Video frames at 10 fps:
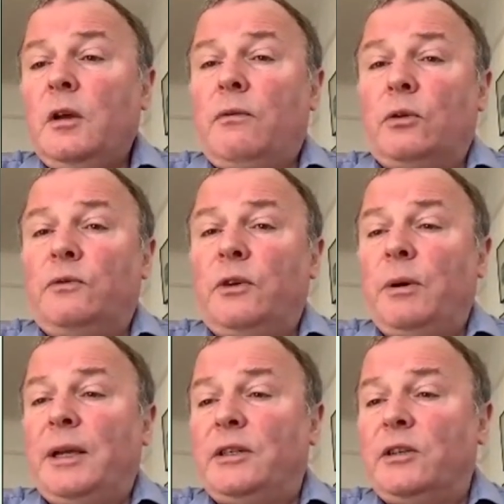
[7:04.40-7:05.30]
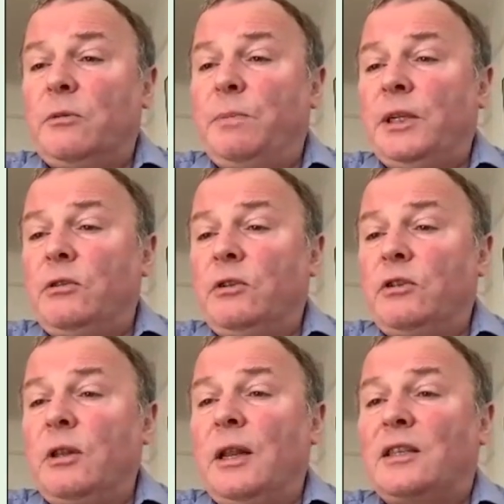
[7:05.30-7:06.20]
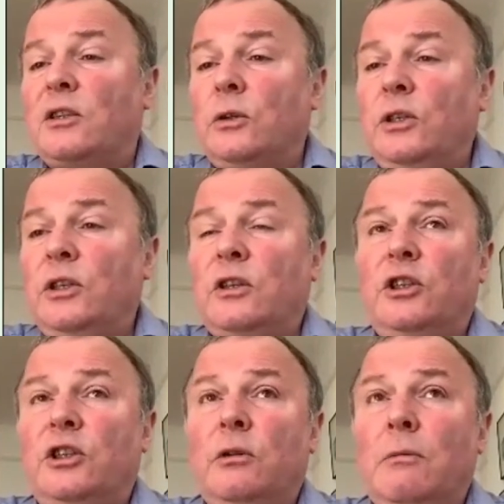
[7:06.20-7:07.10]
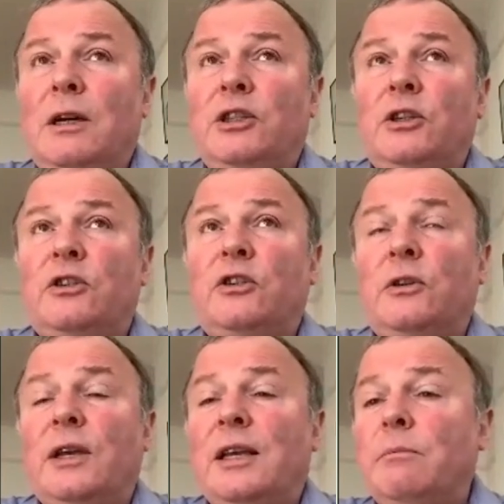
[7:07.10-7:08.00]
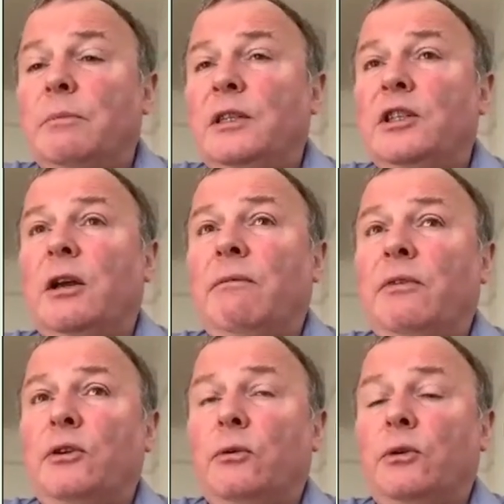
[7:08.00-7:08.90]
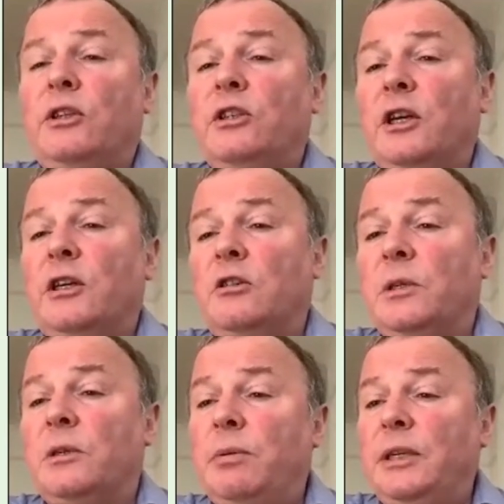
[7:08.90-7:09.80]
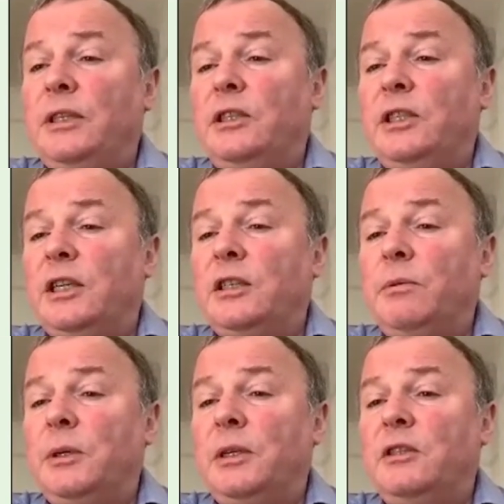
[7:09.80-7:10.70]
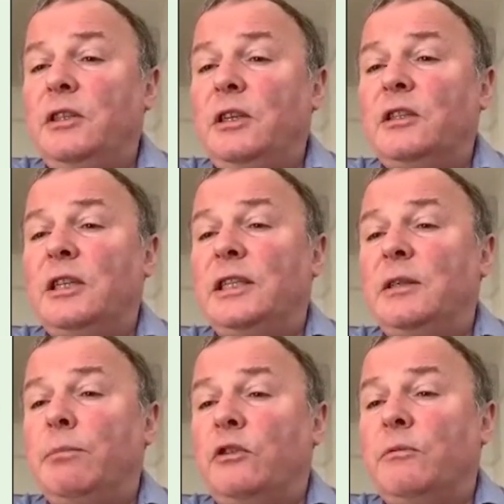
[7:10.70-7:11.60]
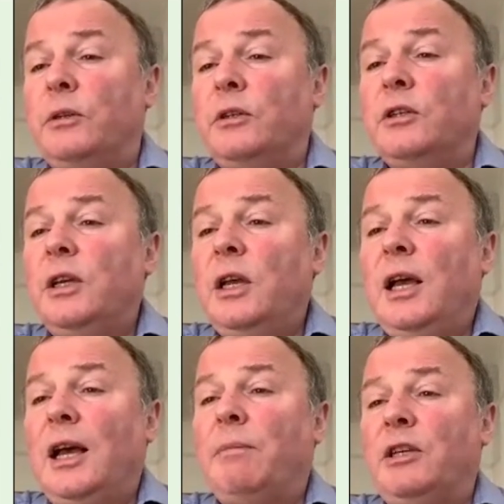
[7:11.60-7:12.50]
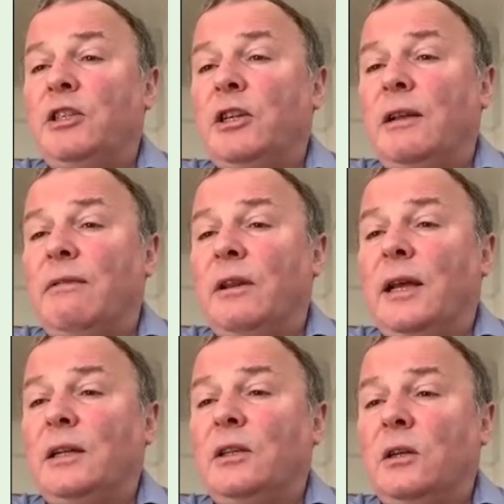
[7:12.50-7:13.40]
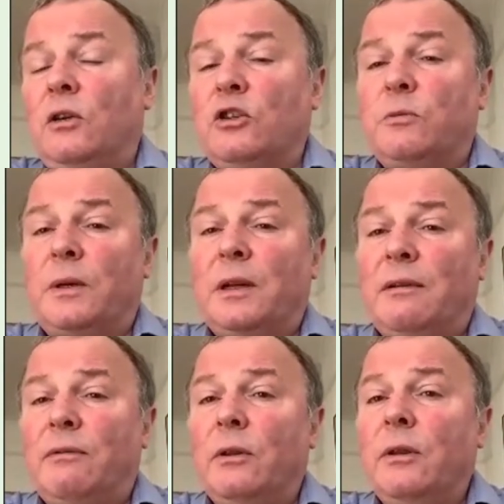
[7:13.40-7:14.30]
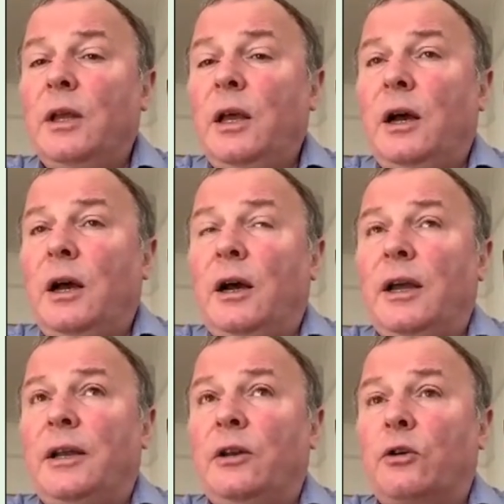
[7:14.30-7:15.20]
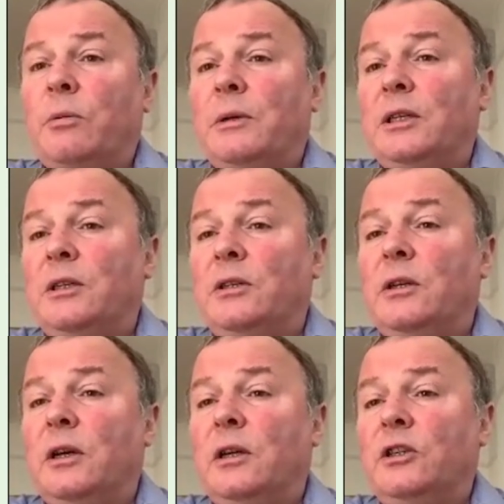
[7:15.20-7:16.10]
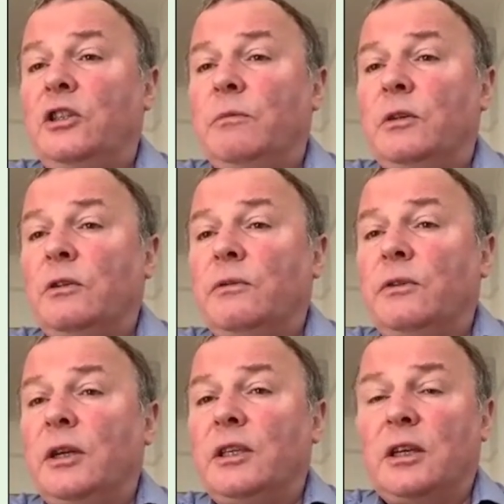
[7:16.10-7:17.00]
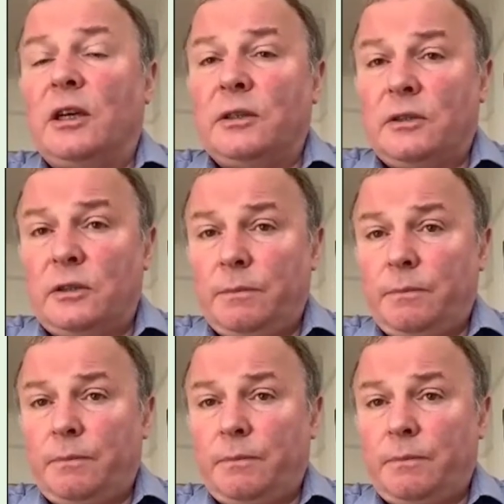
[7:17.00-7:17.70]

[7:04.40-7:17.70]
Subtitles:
For defibrillators, the picture is less good. It's a newer measure, so there hasn't been time for the audit cycle to be completed yet, but we can see a steady improvement at patient level and at the hospital level in documented achievement of the NICE guidance.